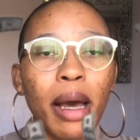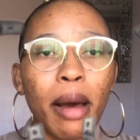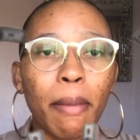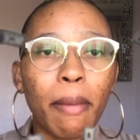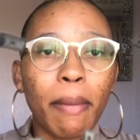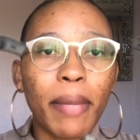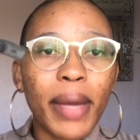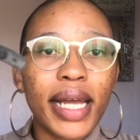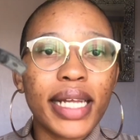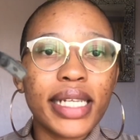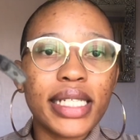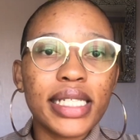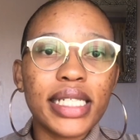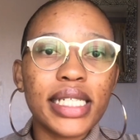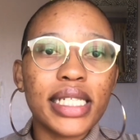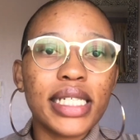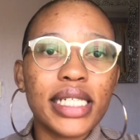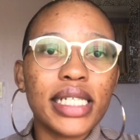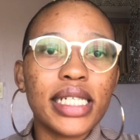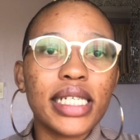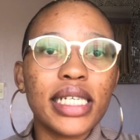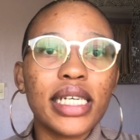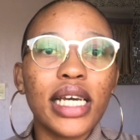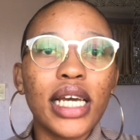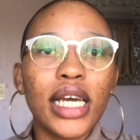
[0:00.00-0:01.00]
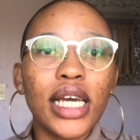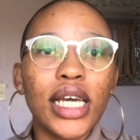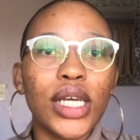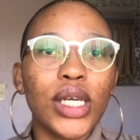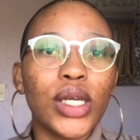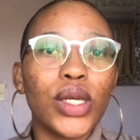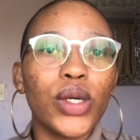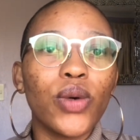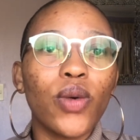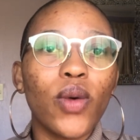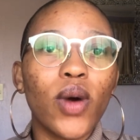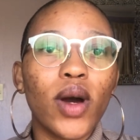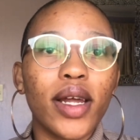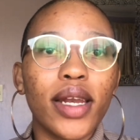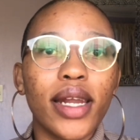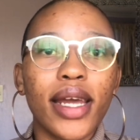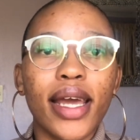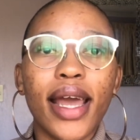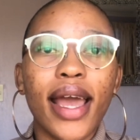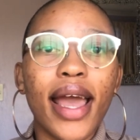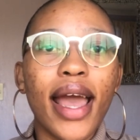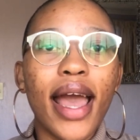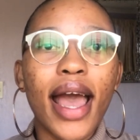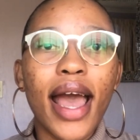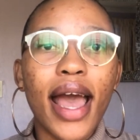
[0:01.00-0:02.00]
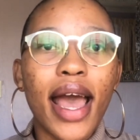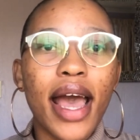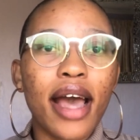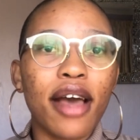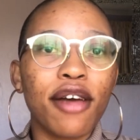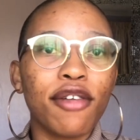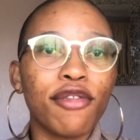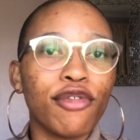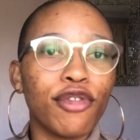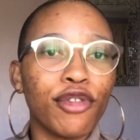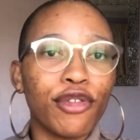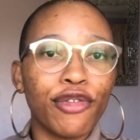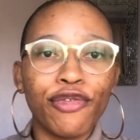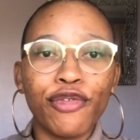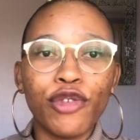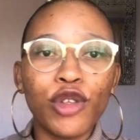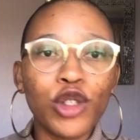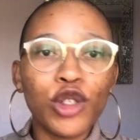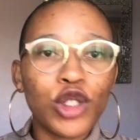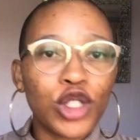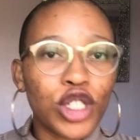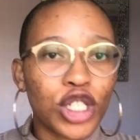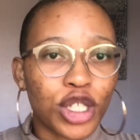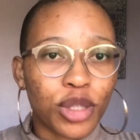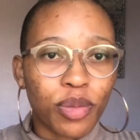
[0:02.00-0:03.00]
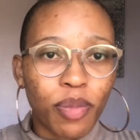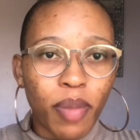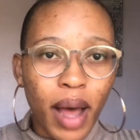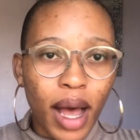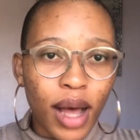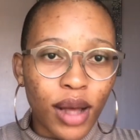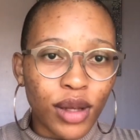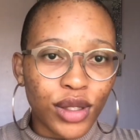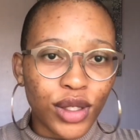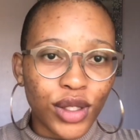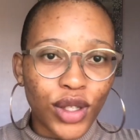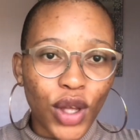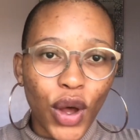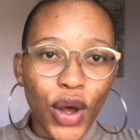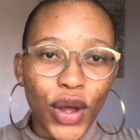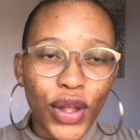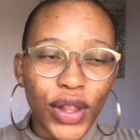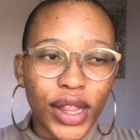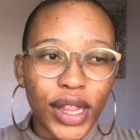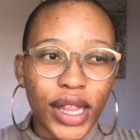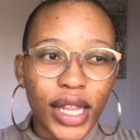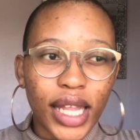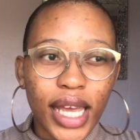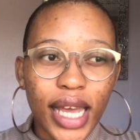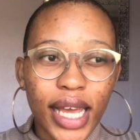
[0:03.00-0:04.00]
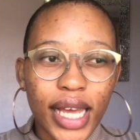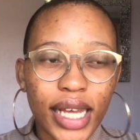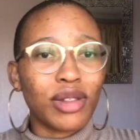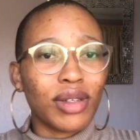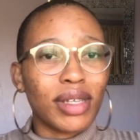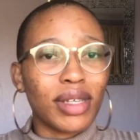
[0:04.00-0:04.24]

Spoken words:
money, you want to have your future spouse on there,